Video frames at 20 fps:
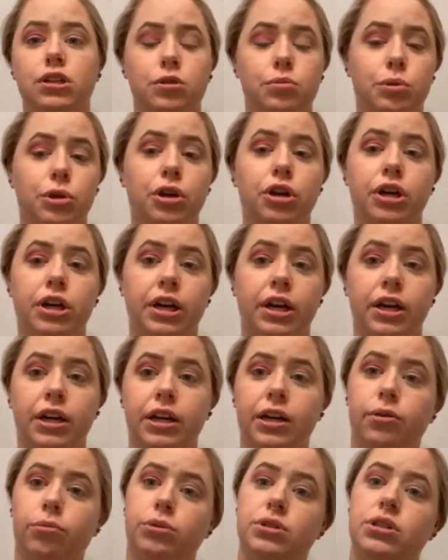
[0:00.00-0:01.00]
the community, and
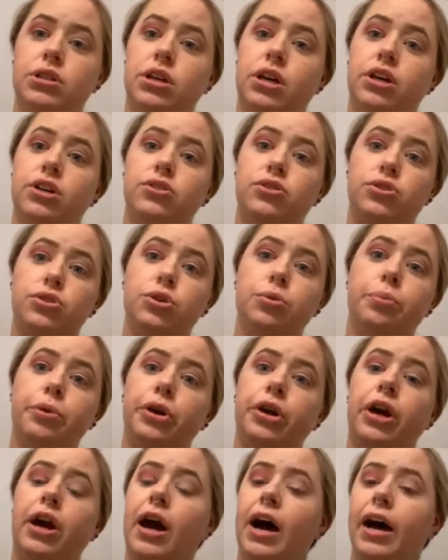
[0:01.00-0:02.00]
he was a
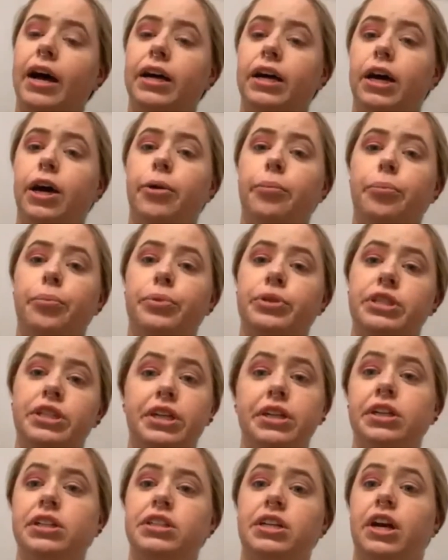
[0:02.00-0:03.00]
super high up
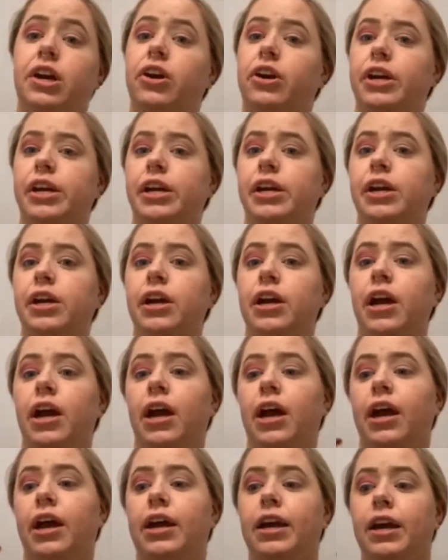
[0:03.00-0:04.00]
dignitary
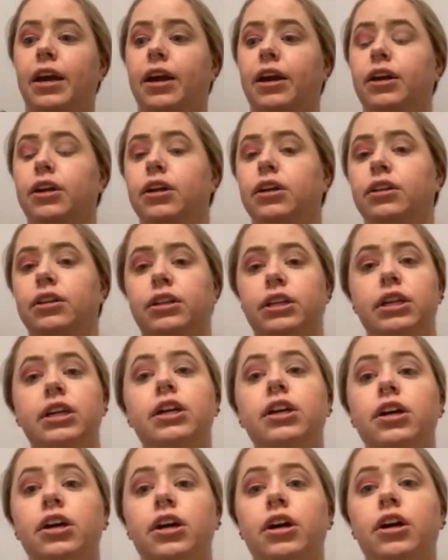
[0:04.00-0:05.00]
and
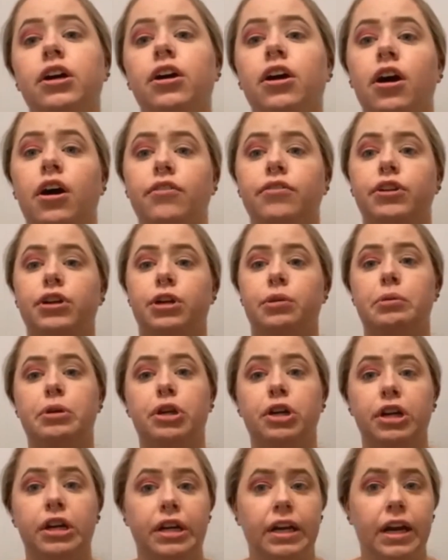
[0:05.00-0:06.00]
leader of the
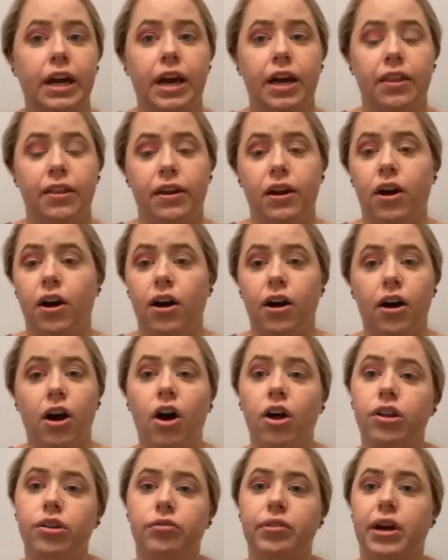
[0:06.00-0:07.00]
community, and then
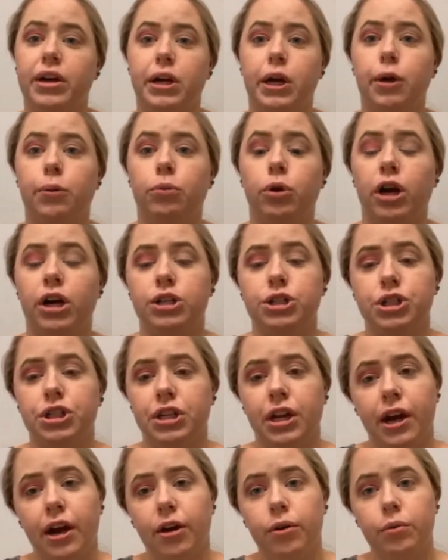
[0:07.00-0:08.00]
all of that came crashing
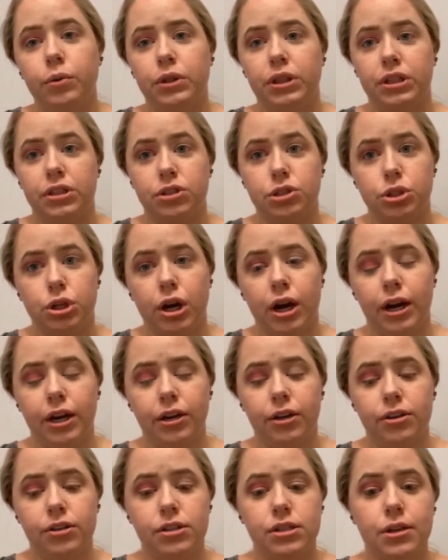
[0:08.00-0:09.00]
down with these
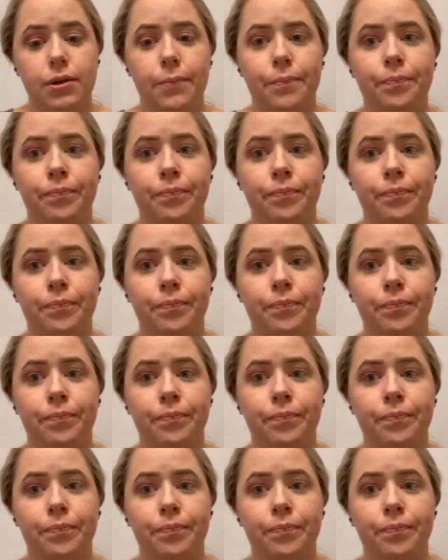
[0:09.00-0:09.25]
trials.